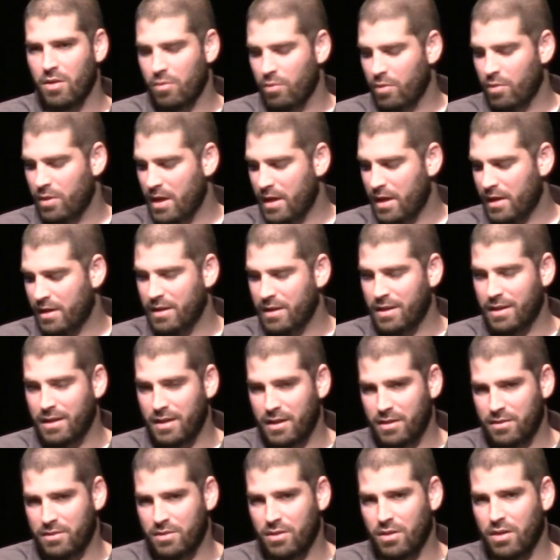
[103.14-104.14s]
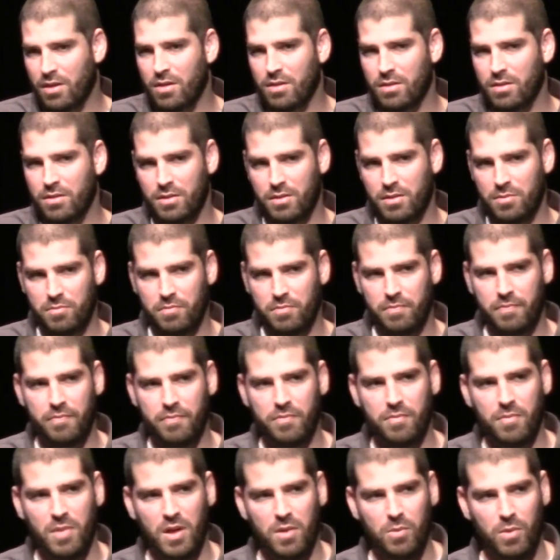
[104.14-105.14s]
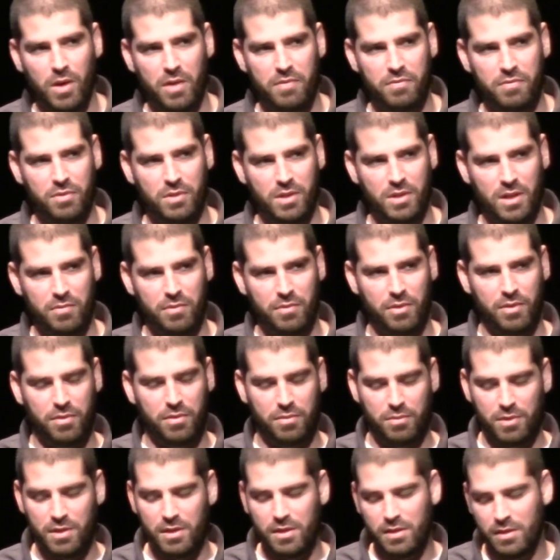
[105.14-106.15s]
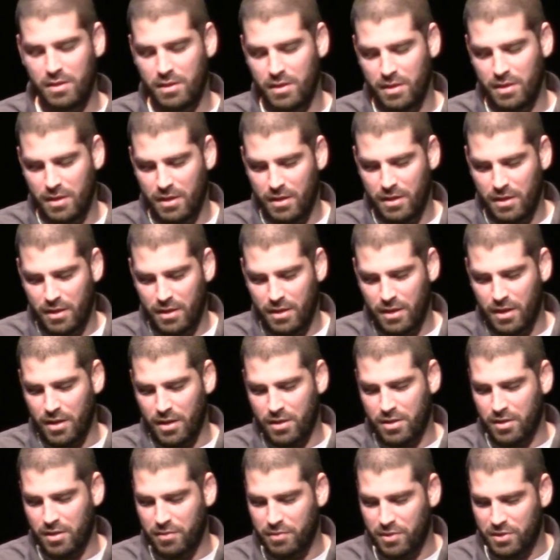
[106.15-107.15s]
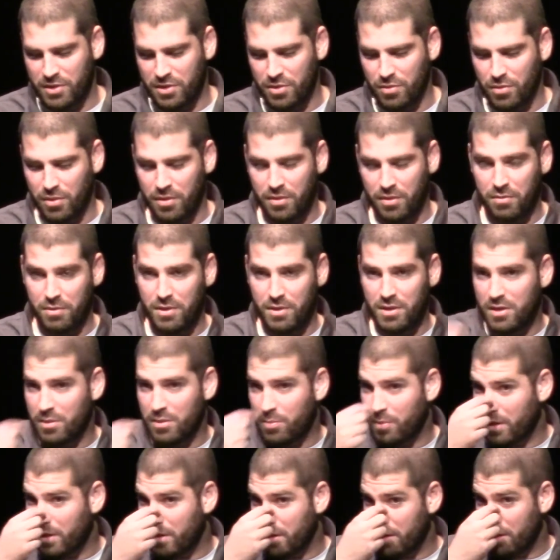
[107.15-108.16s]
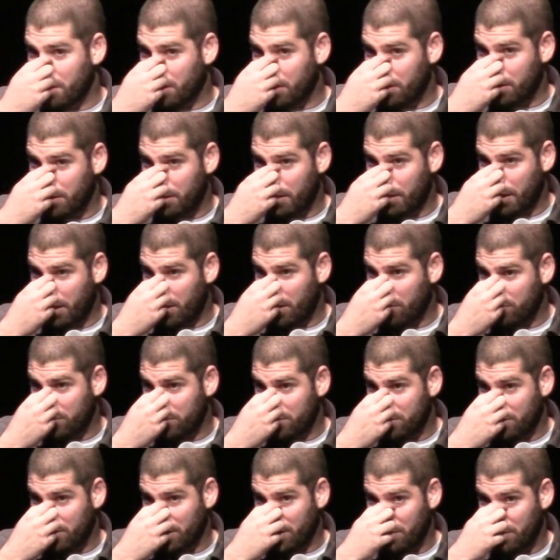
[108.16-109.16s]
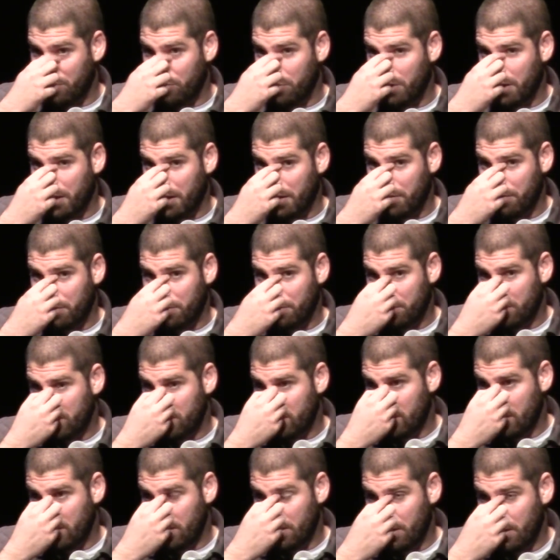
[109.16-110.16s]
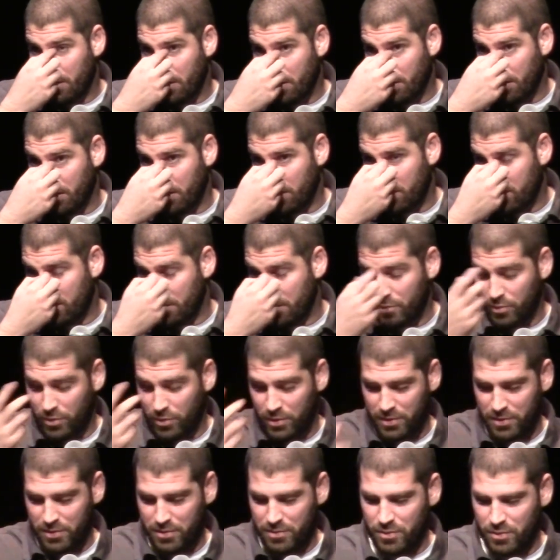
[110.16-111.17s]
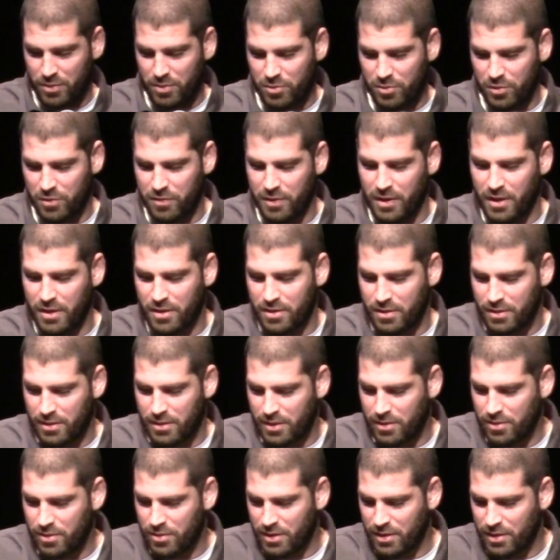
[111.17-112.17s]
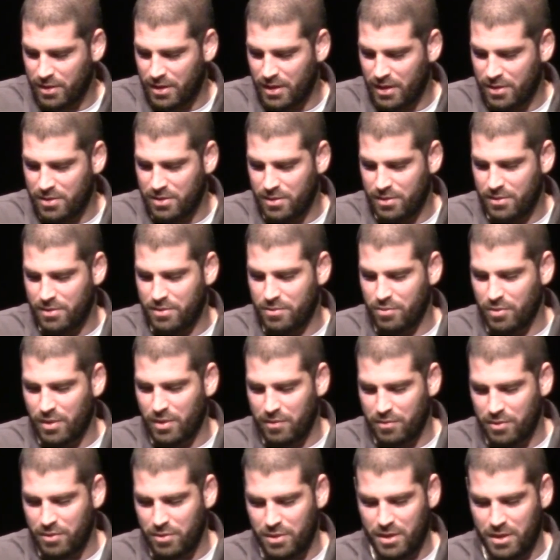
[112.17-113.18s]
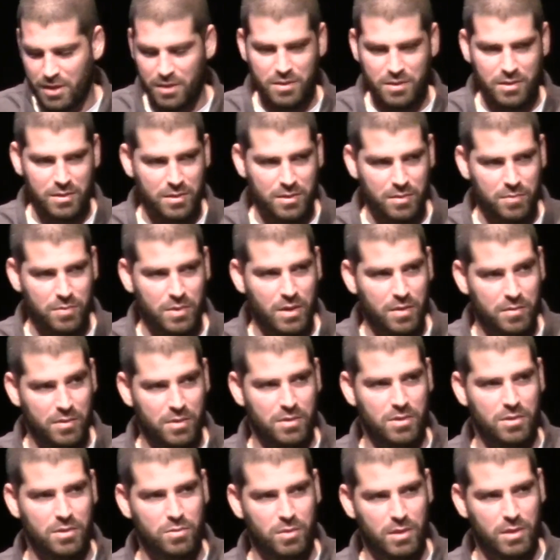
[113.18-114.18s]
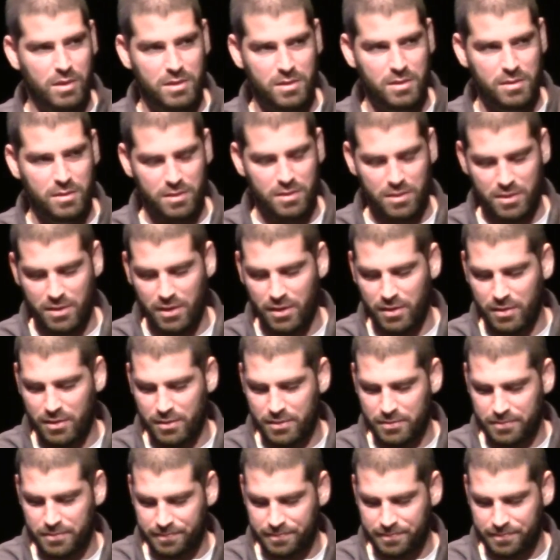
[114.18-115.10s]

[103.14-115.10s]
We're not going to get to all of them. My wife will cover 3. I'll cover 2 or 3 depending on how much time we have. And then we'll move on. And you can catch us wherever you catch us if you have other questions, inshallah.